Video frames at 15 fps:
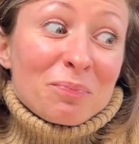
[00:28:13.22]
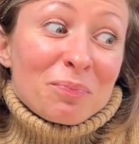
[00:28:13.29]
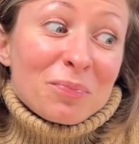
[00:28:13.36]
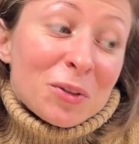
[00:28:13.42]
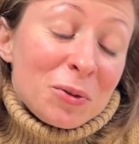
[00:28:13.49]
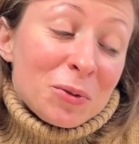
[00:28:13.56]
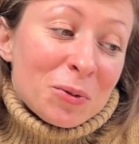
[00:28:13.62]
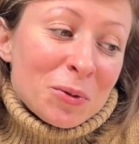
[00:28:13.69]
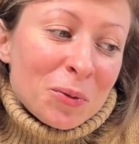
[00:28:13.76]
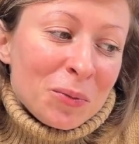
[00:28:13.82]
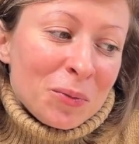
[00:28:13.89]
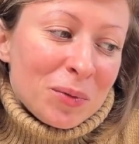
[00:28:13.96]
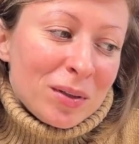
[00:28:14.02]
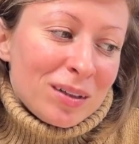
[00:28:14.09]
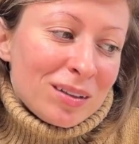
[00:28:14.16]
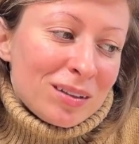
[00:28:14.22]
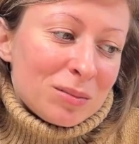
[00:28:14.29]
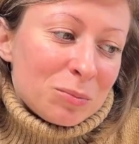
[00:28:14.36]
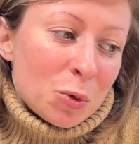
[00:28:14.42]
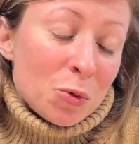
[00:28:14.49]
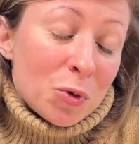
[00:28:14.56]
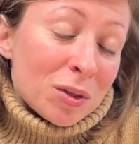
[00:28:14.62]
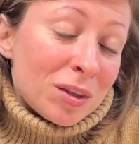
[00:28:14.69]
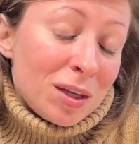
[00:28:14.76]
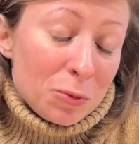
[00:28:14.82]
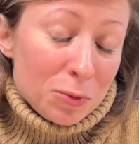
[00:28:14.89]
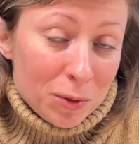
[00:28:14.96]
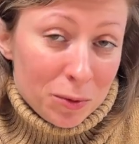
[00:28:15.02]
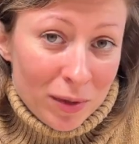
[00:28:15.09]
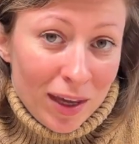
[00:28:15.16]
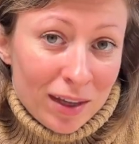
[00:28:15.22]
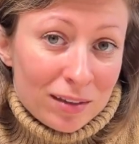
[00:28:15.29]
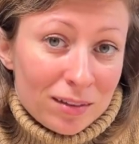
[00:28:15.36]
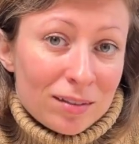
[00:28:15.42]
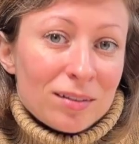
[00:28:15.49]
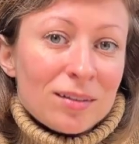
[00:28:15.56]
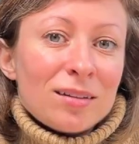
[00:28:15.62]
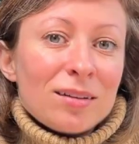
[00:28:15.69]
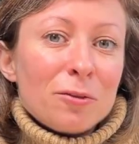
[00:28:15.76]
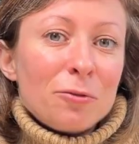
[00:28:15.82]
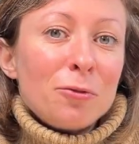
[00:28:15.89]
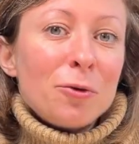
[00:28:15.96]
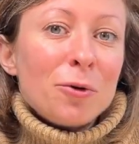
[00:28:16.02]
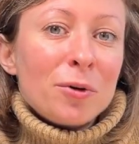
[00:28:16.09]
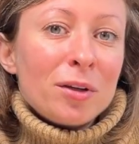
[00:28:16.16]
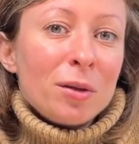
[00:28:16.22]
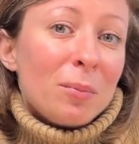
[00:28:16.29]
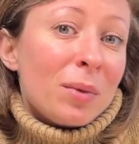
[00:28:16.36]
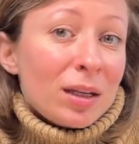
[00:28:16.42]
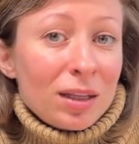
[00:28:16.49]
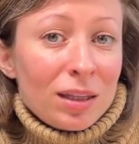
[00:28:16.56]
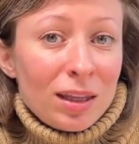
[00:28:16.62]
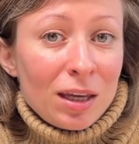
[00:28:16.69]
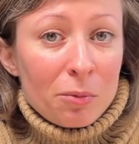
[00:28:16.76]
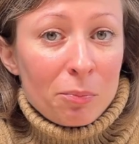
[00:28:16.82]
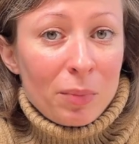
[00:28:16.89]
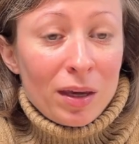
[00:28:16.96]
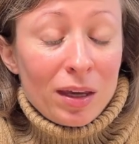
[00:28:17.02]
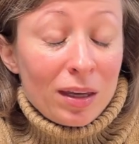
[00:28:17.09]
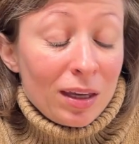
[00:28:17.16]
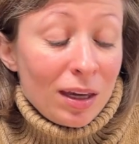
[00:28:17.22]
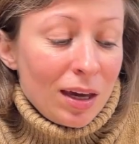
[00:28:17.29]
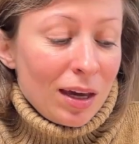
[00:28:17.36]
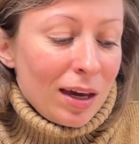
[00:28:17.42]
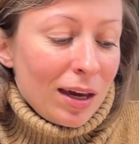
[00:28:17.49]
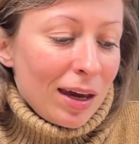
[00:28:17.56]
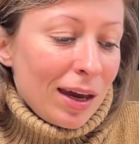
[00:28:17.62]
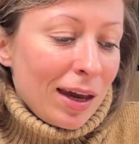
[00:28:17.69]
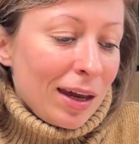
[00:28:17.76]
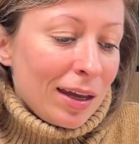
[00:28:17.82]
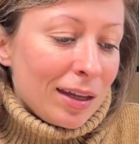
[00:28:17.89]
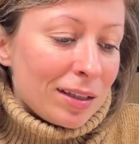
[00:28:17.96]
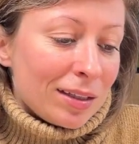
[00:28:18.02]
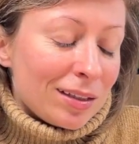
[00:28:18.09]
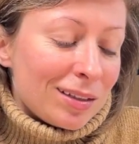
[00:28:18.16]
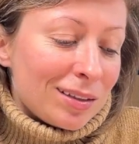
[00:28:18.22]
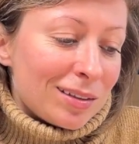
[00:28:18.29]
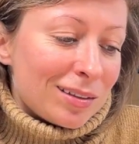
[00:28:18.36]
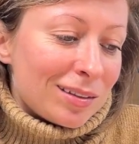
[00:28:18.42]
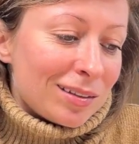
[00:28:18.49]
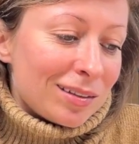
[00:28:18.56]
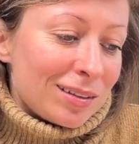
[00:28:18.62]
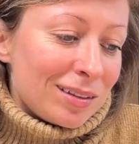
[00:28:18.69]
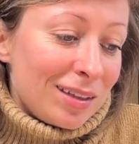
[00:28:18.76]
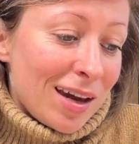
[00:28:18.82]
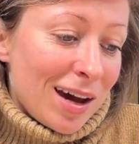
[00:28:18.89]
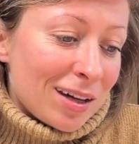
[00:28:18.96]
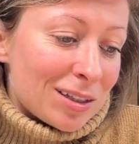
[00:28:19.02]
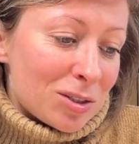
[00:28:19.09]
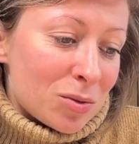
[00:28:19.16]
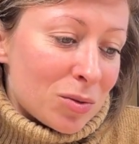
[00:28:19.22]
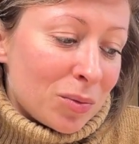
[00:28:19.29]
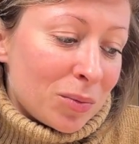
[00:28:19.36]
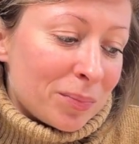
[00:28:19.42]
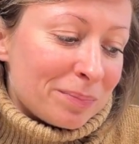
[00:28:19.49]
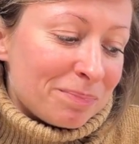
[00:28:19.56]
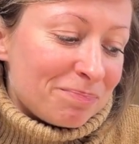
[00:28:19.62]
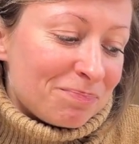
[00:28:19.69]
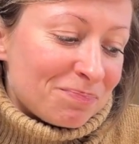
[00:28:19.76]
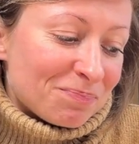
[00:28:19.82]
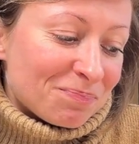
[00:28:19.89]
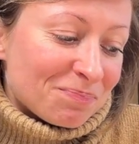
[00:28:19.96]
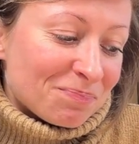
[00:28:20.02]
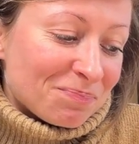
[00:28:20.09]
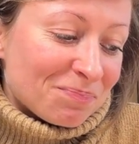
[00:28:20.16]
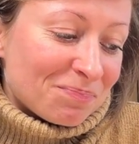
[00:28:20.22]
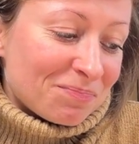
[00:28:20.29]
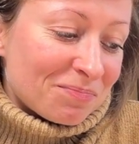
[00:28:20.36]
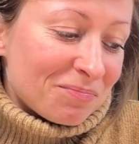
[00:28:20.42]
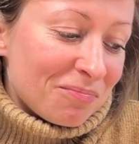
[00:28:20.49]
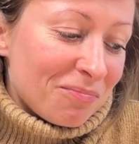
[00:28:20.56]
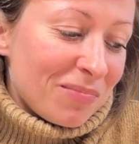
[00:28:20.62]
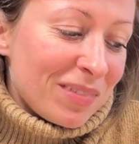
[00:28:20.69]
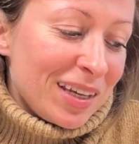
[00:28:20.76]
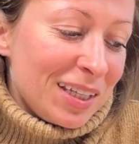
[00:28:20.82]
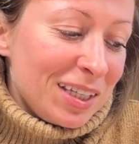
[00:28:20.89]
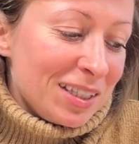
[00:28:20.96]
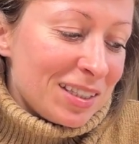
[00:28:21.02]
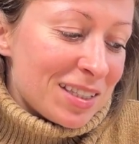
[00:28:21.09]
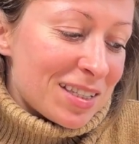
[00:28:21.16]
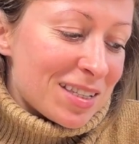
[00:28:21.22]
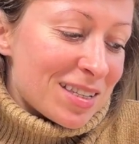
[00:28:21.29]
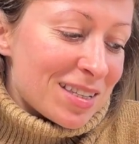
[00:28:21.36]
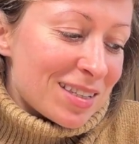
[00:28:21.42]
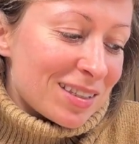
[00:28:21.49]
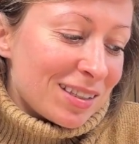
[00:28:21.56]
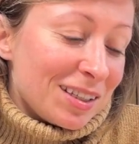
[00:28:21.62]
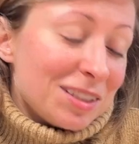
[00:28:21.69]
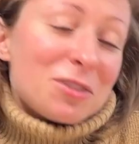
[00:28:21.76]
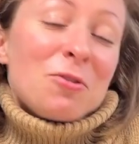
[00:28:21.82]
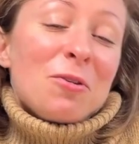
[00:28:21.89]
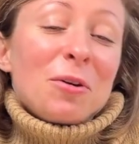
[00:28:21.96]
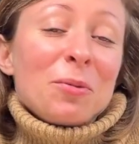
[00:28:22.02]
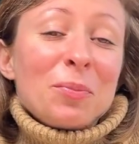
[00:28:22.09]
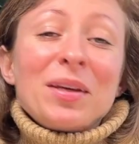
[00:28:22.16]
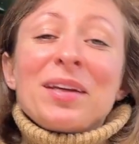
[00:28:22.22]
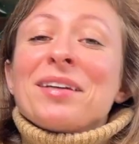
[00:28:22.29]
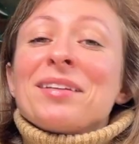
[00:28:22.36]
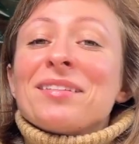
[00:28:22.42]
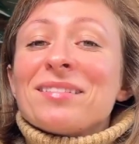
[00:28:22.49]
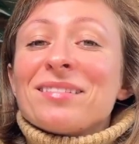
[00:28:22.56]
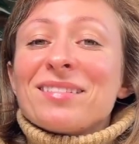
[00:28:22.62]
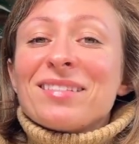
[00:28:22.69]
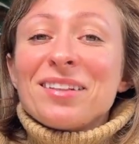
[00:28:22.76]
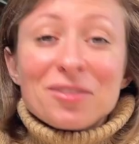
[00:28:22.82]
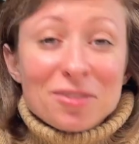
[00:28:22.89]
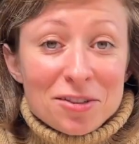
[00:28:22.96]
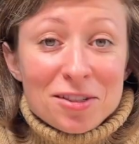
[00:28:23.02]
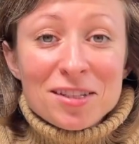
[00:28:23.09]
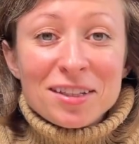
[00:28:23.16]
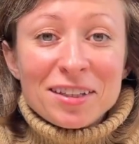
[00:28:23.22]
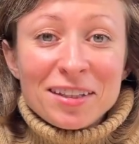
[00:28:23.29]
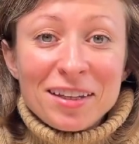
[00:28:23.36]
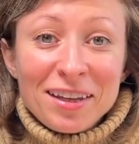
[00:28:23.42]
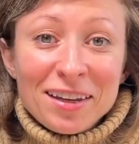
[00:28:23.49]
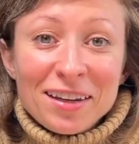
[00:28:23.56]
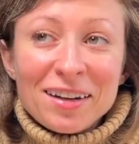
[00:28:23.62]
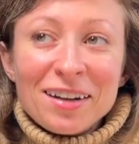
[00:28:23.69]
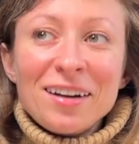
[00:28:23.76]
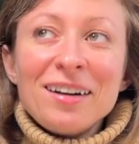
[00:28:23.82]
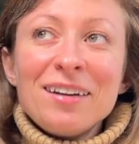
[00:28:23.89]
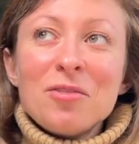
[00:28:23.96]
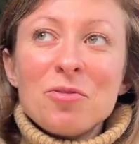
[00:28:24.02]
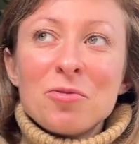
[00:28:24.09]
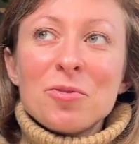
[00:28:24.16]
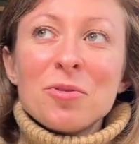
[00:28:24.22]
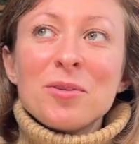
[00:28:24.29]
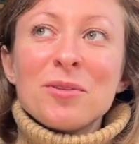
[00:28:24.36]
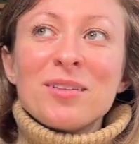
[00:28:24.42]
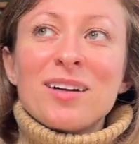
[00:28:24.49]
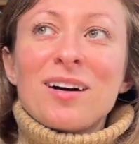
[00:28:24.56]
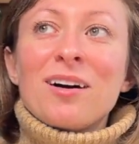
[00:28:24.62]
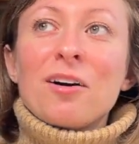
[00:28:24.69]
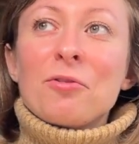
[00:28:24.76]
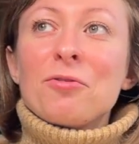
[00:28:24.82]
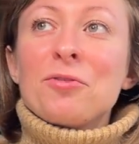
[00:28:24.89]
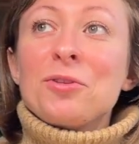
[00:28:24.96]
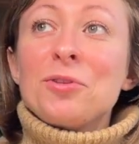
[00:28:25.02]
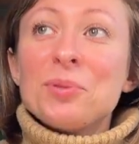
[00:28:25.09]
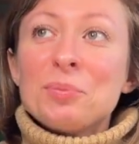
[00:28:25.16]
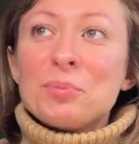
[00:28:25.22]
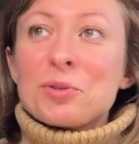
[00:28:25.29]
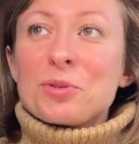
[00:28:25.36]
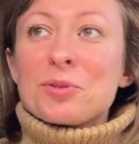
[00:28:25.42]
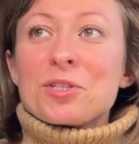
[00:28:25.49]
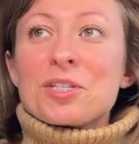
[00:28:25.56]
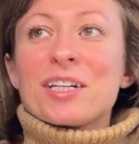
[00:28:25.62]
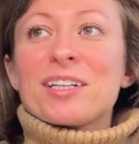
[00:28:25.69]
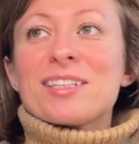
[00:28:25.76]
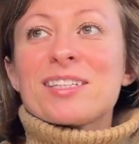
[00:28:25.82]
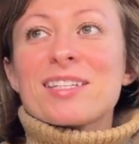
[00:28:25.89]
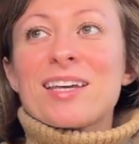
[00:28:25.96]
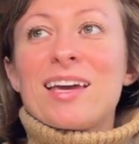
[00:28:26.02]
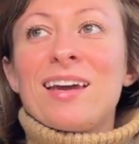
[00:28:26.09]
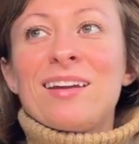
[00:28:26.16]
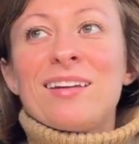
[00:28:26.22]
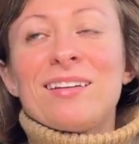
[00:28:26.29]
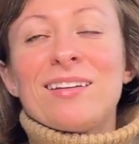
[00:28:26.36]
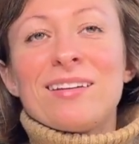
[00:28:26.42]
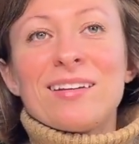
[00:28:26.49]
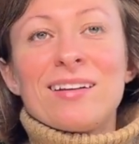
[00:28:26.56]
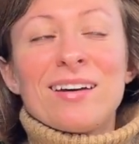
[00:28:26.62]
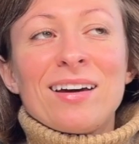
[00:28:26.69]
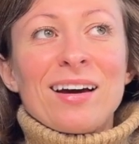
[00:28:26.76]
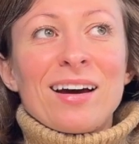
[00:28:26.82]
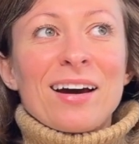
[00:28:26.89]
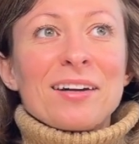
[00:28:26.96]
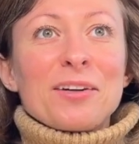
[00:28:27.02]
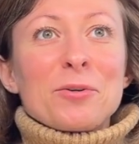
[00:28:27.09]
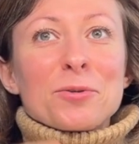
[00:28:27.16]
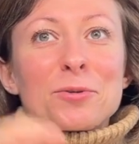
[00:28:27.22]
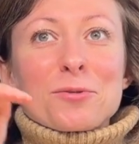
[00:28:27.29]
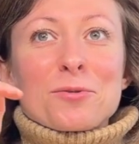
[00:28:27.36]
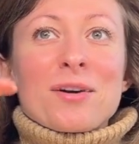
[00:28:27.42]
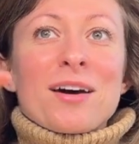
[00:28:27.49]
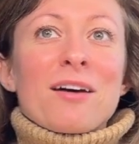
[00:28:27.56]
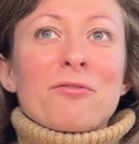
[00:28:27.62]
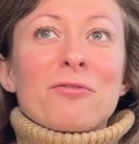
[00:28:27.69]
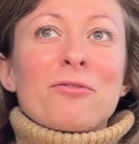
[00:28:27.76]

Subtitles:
you know, what they will get for the money they pay. And yeah, so it's gonna be an interesting year full of new projects, and I also have